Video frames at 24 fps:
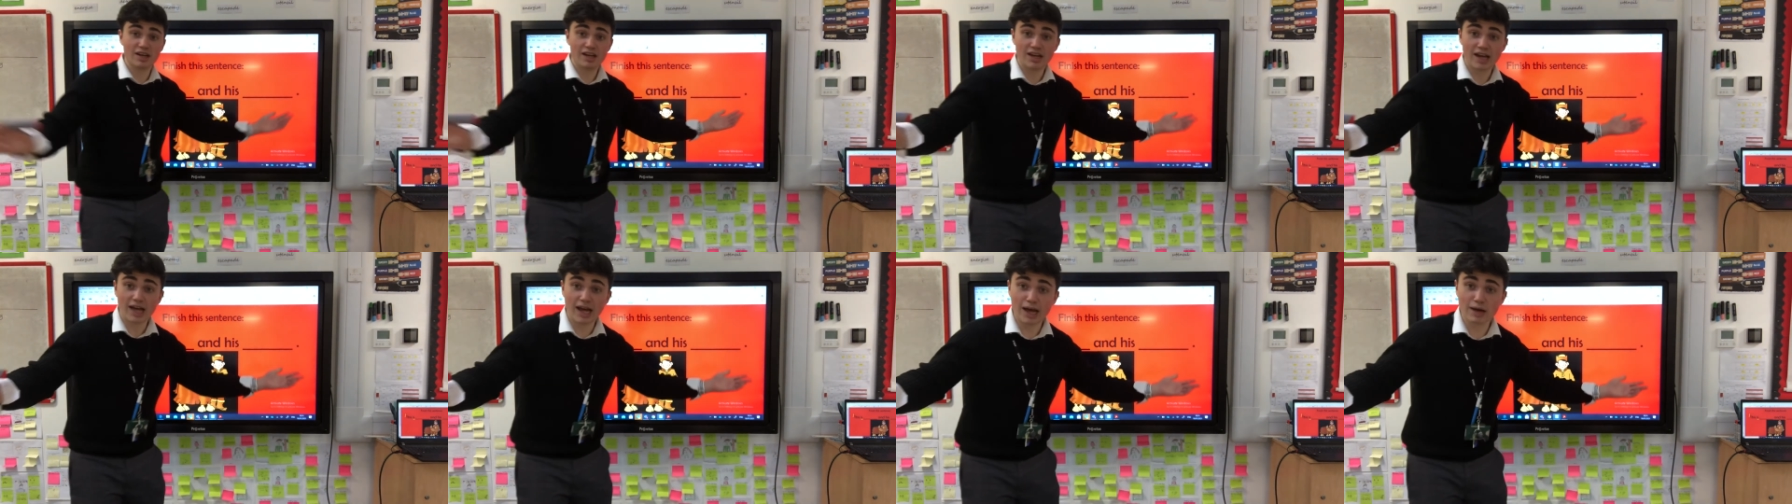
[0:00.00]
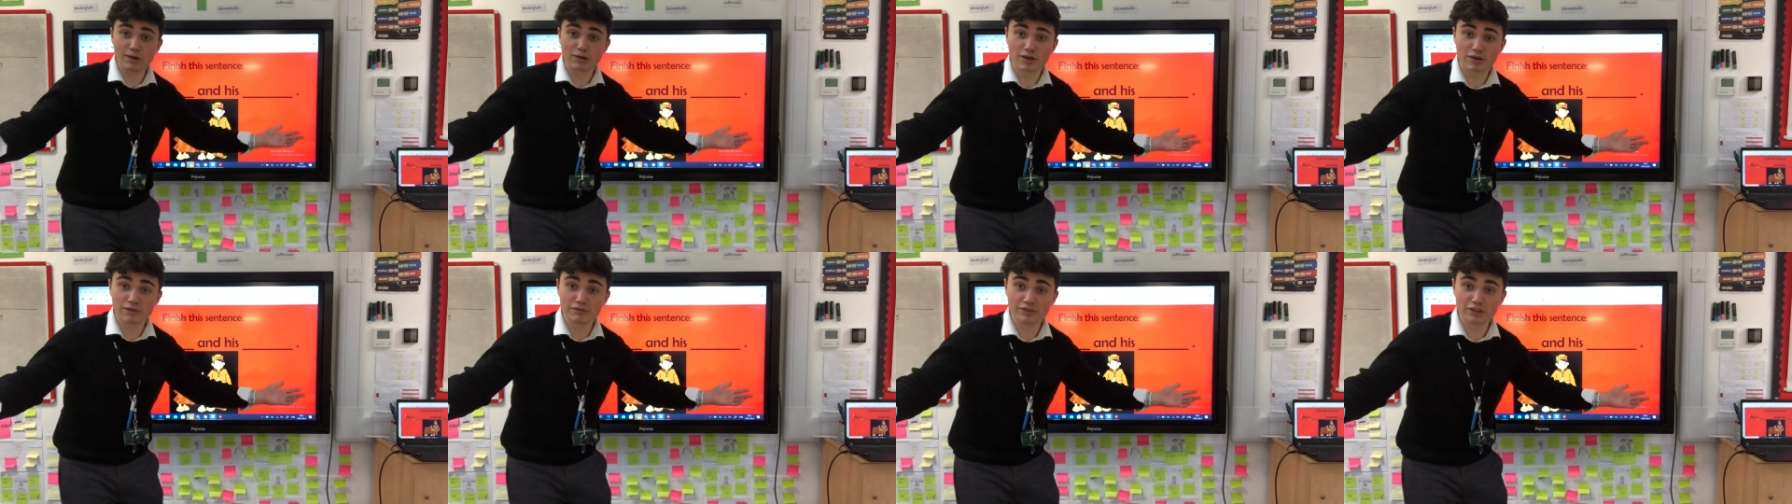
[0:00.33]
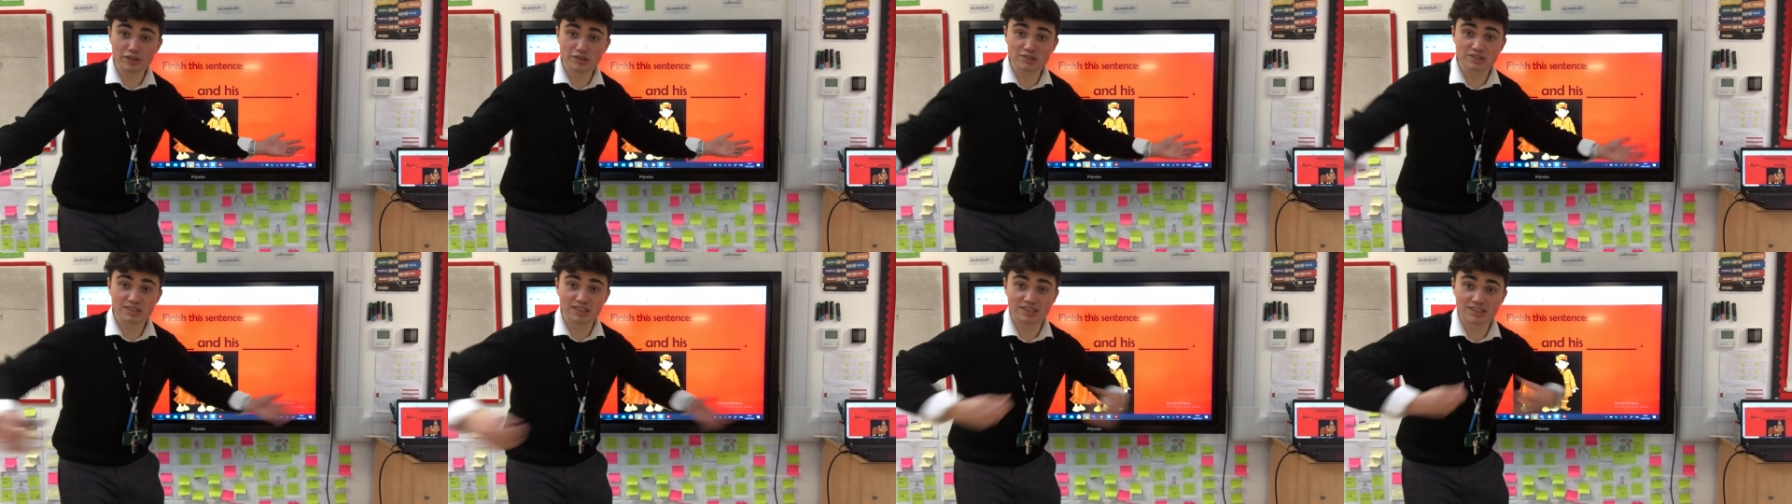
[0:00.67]
How
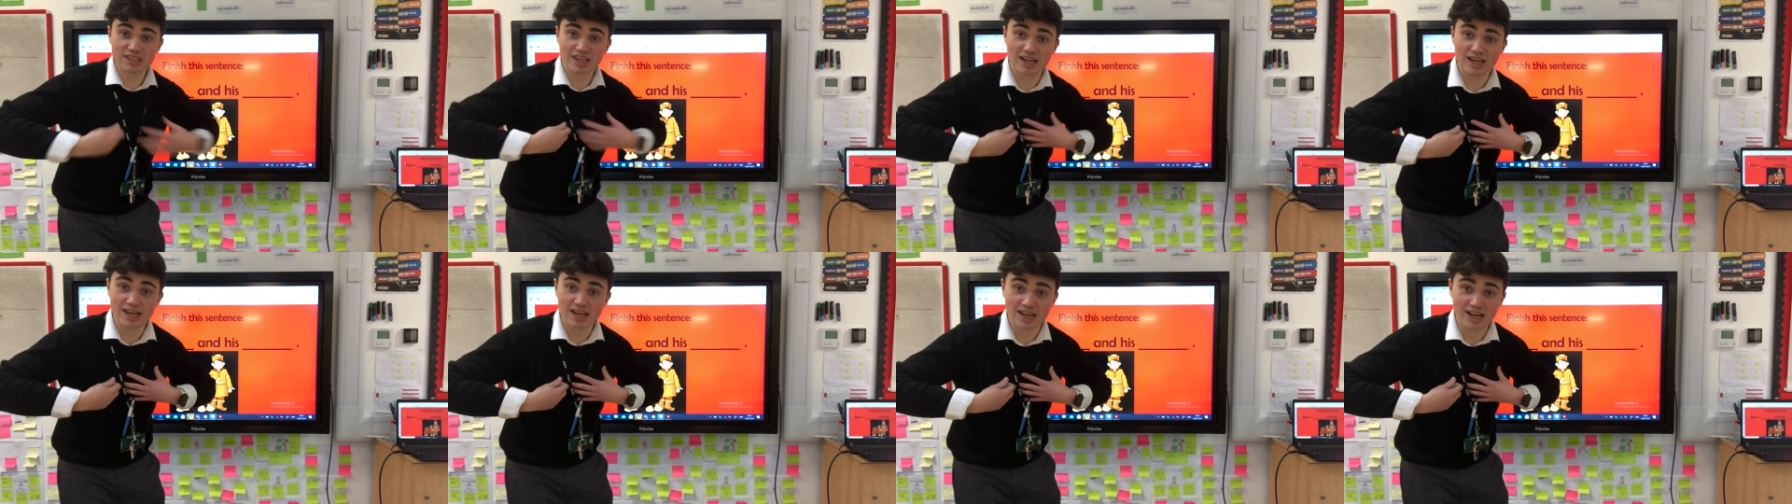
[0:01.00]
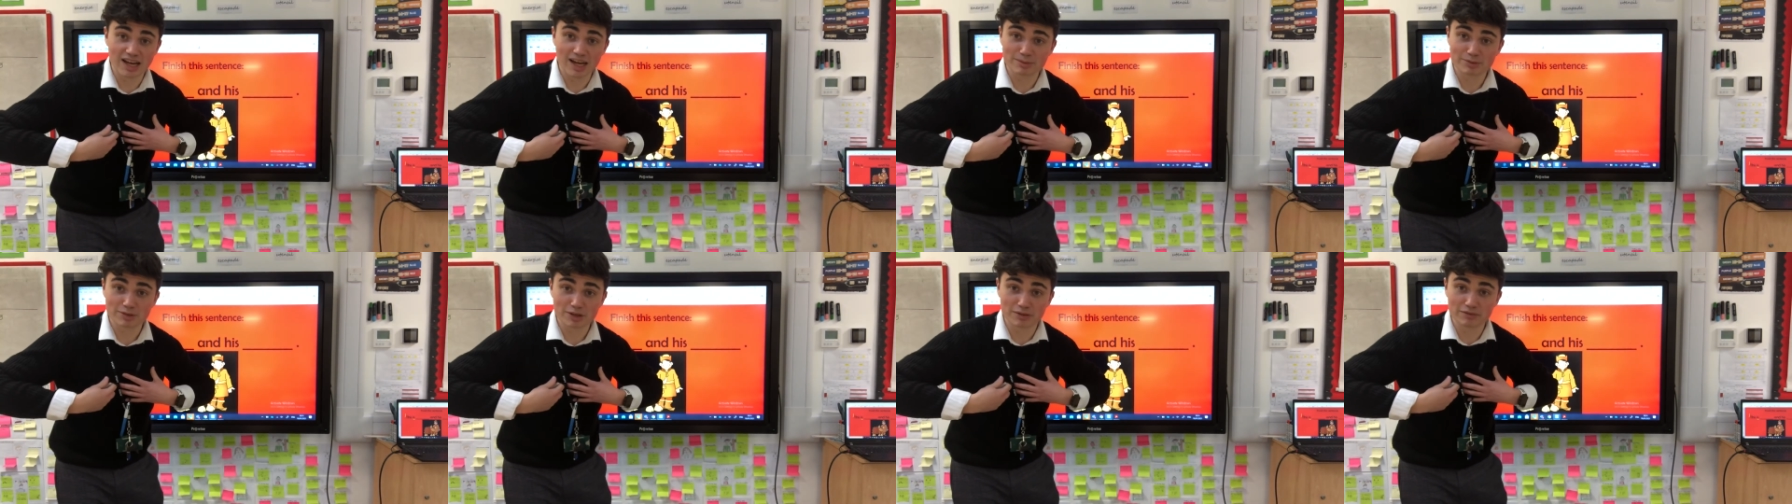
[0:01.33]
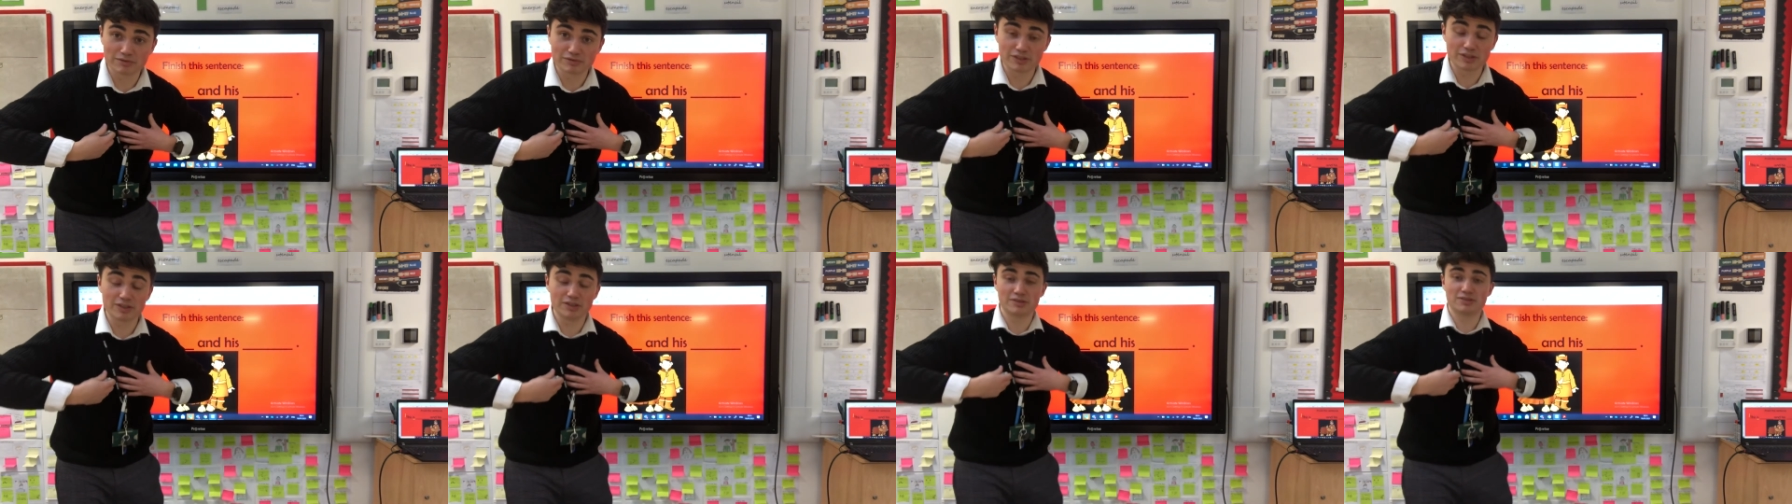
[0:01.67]
confusing is that? I'm
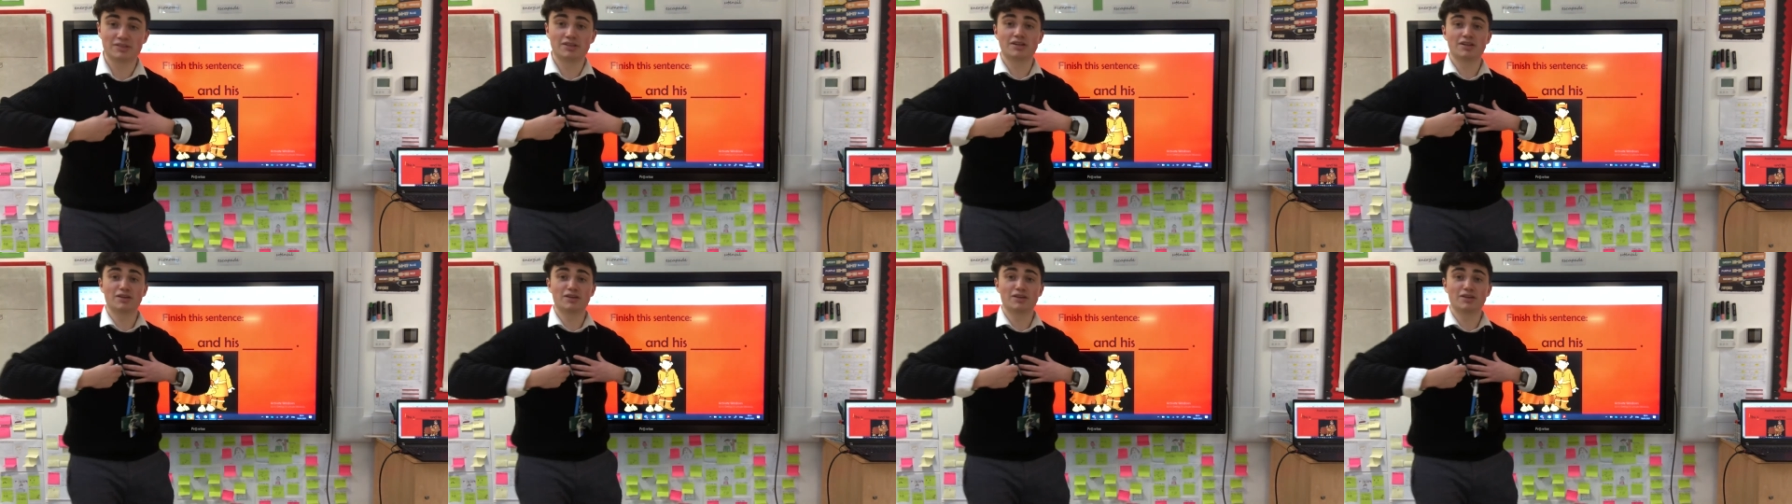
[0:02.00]
confused,